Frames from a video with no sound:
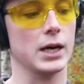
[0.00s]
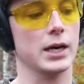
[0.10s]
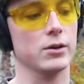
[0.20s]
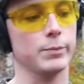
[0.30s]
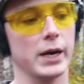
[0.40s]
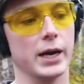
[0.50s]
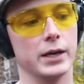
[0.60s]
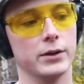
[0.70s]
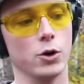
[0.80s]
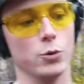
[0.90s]
I have my
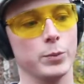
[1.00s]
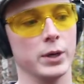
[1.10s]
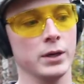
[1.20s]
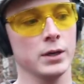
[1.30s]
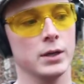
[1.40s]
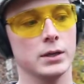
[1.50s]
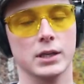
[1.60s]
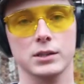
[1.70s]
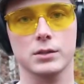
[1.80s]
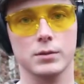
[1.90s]
hand open.
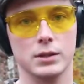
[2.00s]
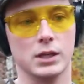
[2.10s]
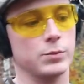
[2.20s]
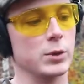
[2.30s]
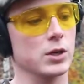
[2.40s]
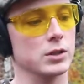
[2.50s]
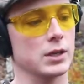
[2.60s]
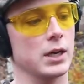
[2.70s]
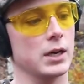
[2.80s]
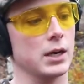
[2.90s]
That's, that's because
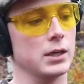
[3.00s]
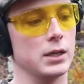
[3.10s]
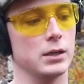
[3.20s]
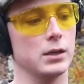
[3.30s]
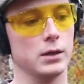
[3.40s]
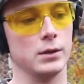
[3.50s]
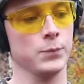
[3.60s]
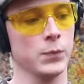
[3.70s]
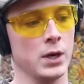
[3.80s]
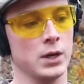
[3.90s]
I, I need the
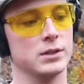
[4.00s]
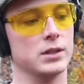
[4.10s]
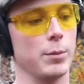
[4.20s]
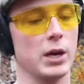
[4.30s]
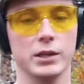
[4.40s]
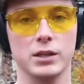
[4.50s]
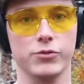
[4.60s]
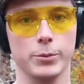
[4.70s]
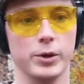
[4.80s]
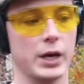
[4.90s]
stability
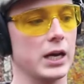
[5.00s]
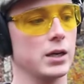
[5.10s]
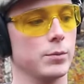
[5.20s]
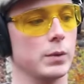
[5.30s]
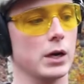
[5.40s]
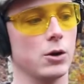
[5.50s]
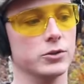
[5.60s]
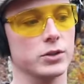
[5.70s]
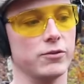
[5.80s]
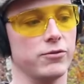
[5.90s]
from the hand but
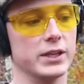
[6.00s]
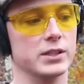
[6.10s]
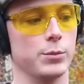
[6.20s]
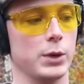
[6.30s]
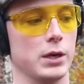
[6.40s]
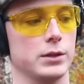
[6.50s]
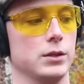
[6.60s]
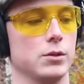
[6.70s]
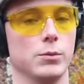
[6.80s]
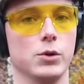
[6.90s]
also the
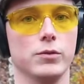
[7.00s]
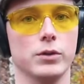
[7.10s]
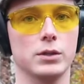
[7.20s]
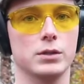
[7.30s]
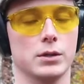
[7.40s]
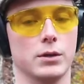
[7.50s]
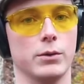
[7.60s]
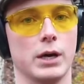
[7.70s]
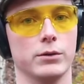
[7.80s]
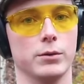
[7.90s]
flexibility to move it
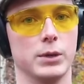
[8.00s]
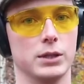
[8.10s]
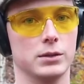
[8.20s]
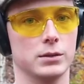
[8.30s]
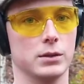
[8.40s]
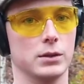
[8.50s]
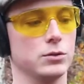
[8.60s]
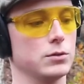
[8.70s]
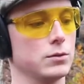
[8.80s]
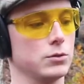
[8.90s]
around a bit uh,
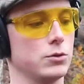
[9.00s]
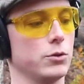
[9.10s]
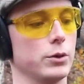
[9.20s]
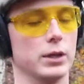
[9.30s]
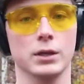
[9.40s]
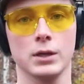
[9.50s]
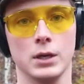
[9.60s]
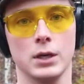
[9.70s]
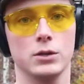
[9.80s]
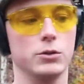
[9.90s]
during,
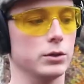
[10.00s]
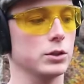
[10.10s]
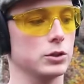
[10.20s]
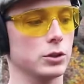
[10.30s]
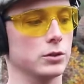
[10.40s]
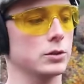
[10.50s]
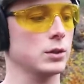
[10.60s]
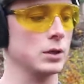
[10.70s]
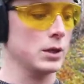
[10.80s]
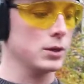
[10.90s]
during the shot.
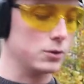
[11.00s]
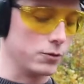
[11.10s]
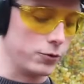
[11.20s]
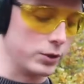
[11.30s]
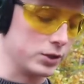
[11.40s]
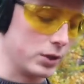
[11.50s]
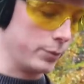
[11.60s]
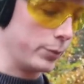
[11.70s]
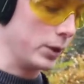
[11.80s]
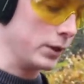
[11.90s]
So for
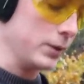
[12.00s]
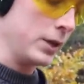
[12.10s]
example,